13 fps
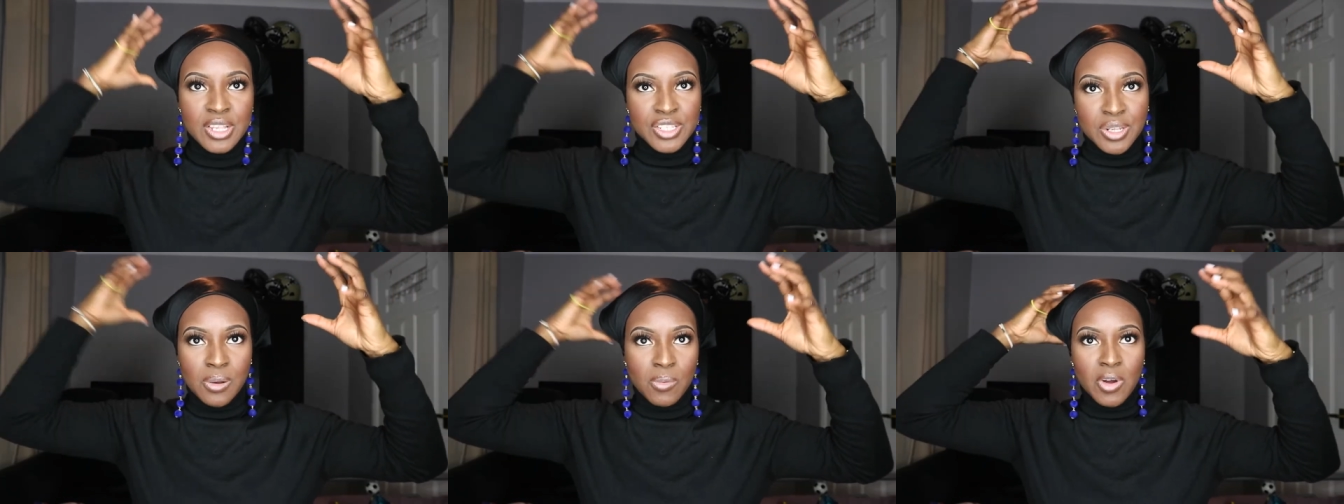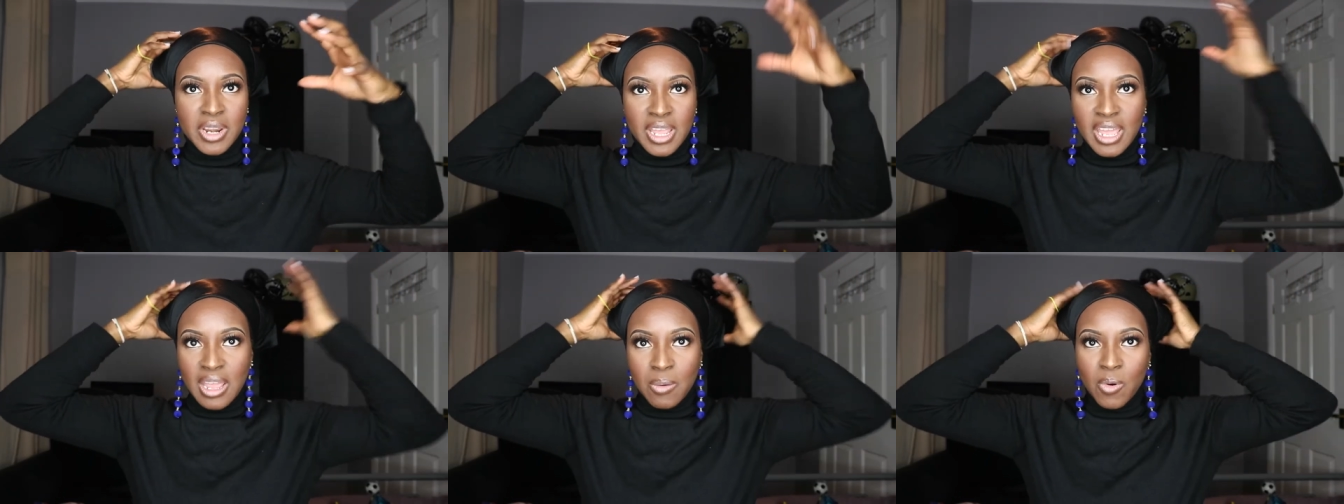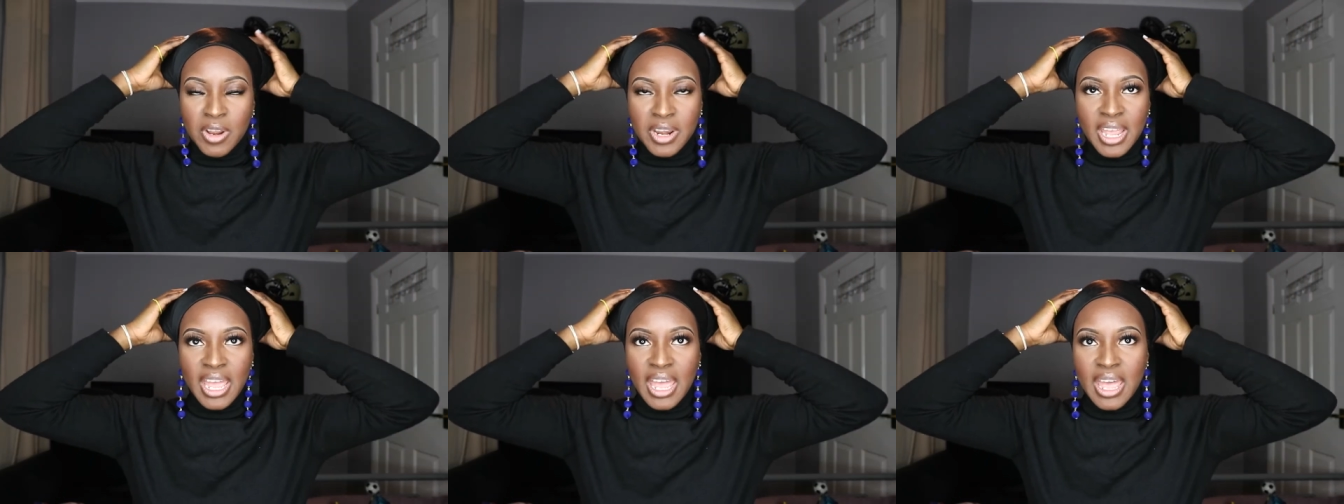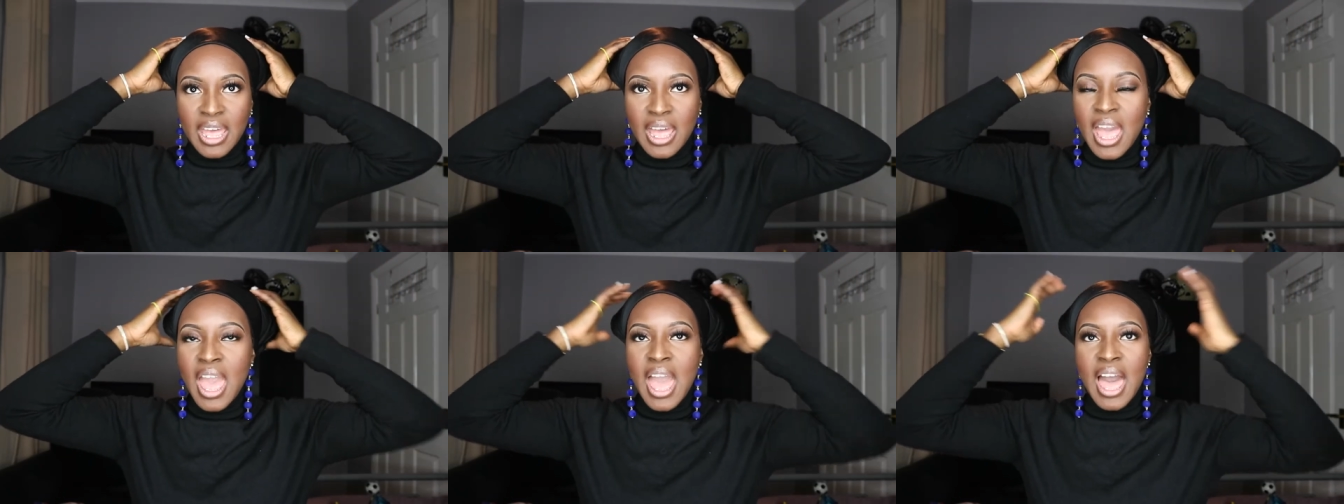so one
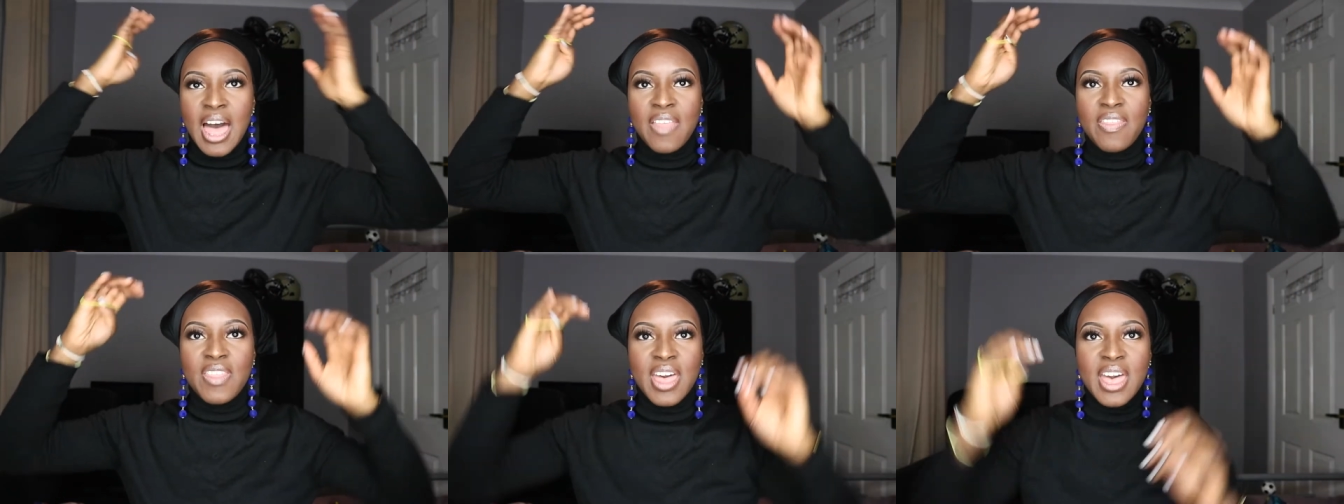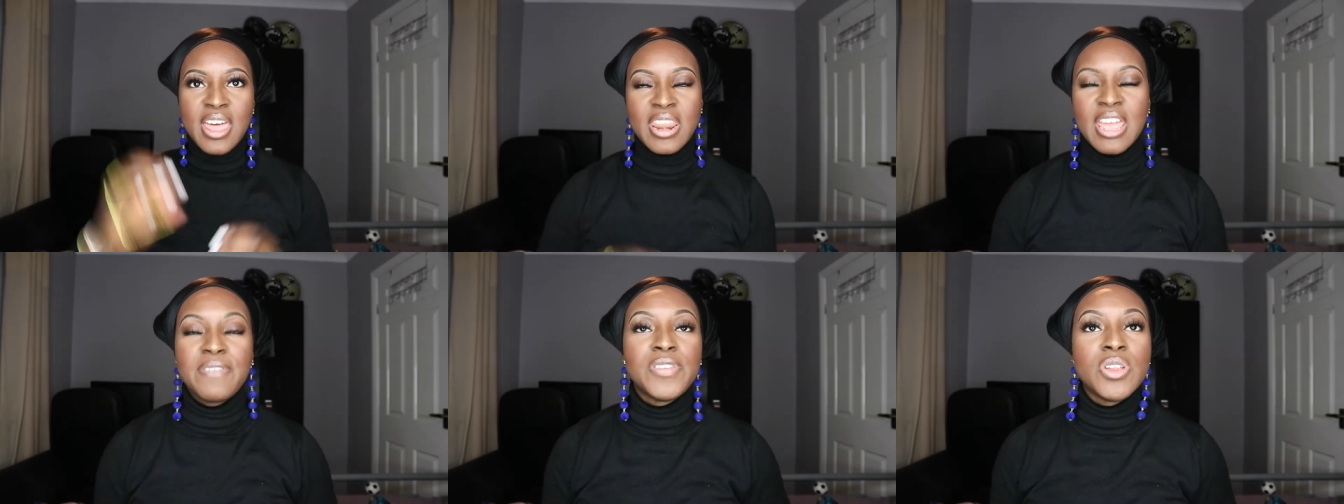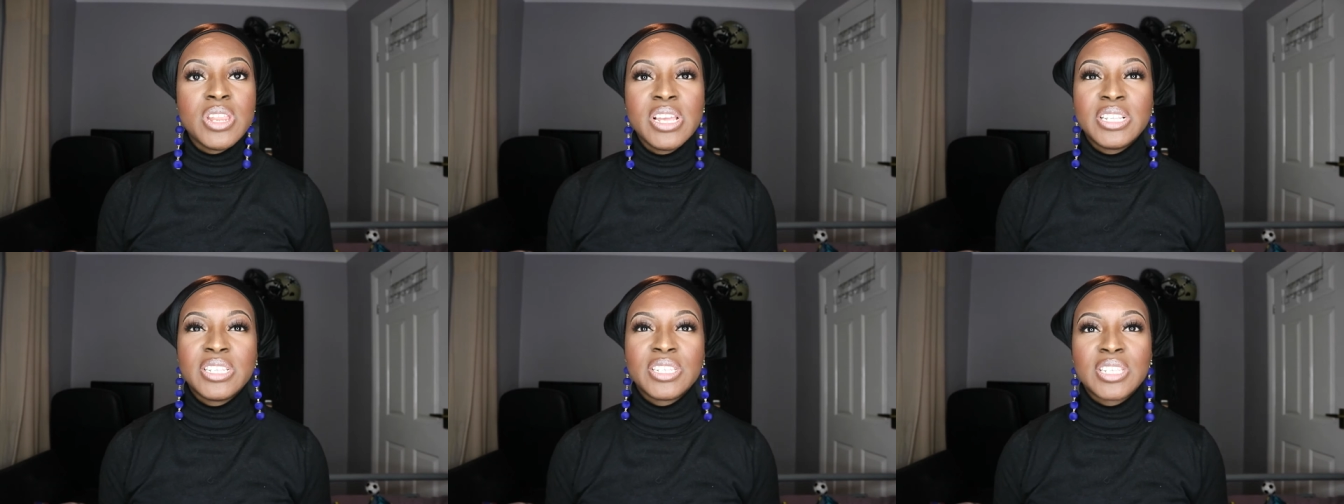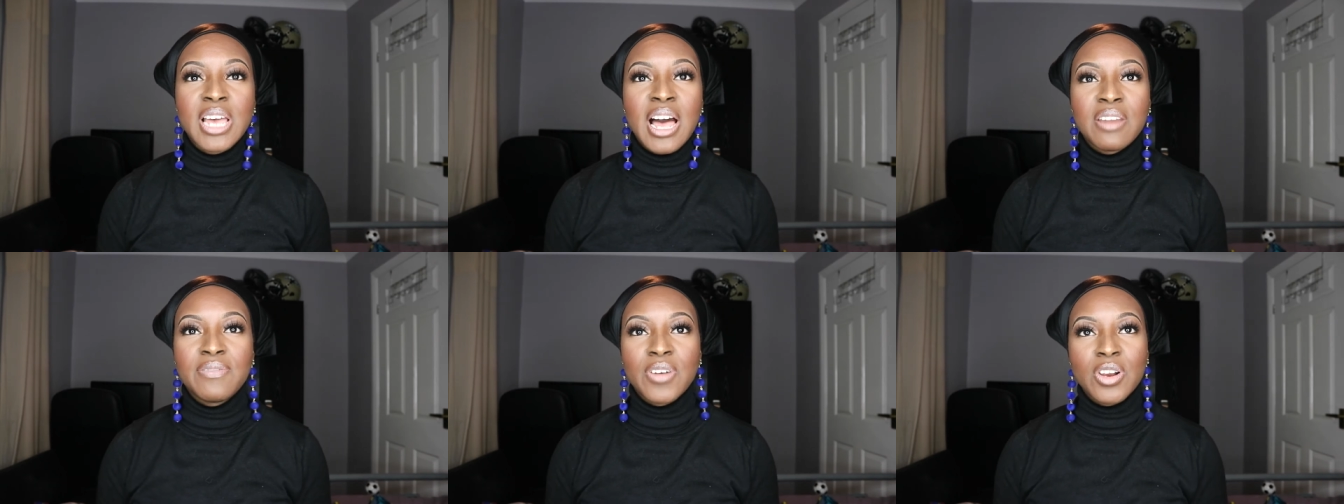here, and then if you need to
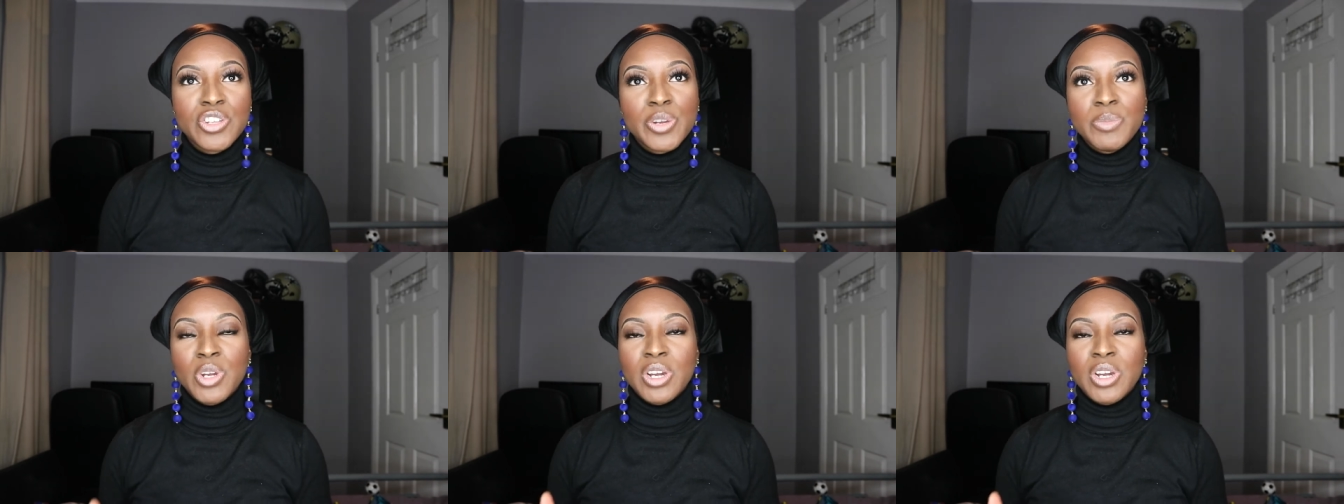add volume,